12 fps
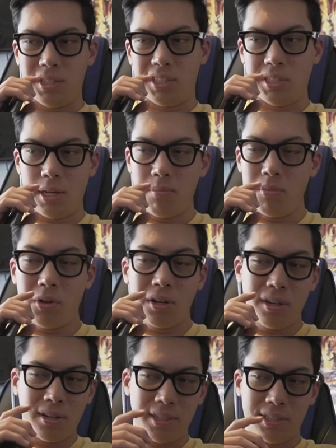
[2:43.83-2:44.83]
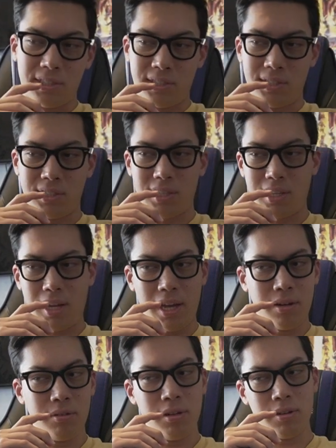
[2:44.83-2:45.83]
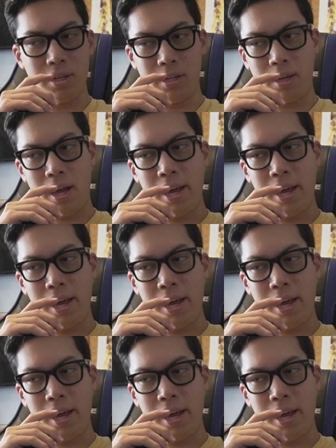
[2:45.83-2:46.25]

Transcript: December is, I don't know yet.